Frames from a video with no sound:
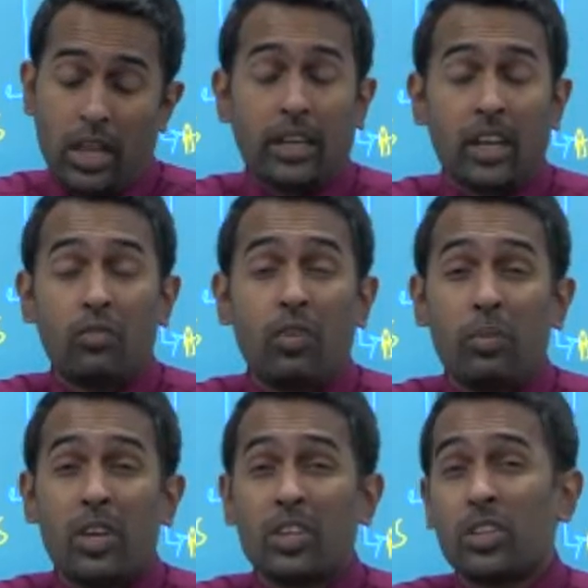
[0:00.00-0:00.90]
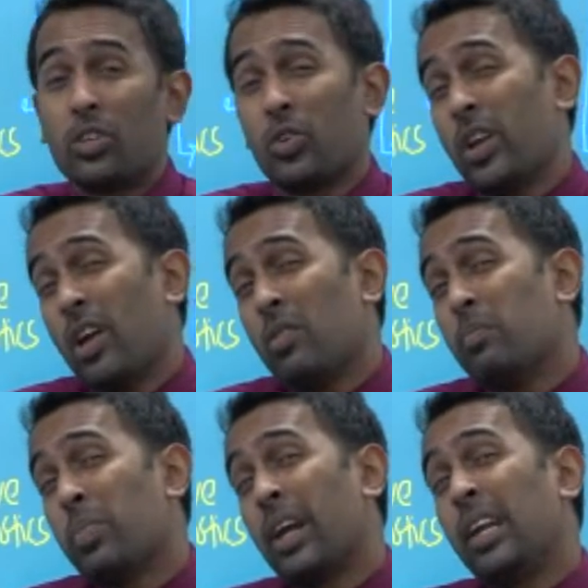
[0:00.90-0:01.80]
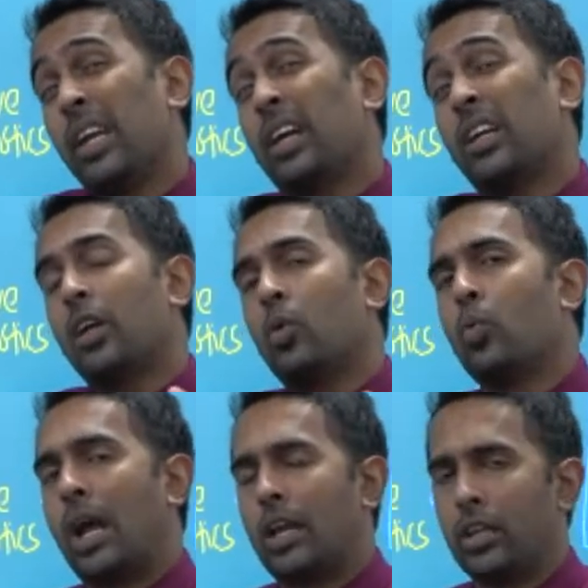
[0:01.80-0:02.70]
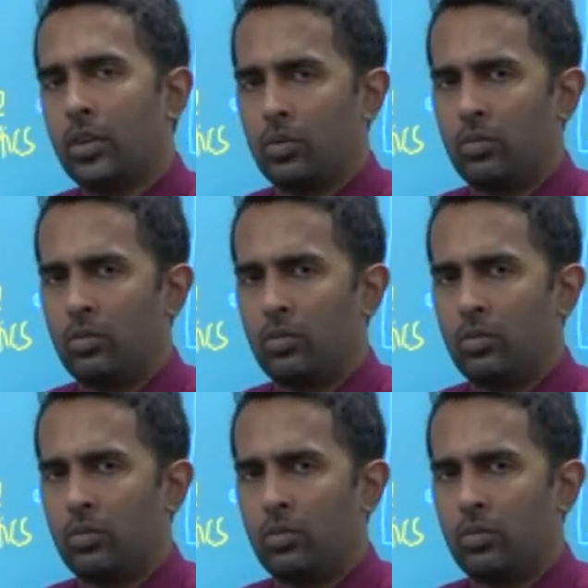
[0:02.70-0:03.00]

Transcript: that information should have predictive value.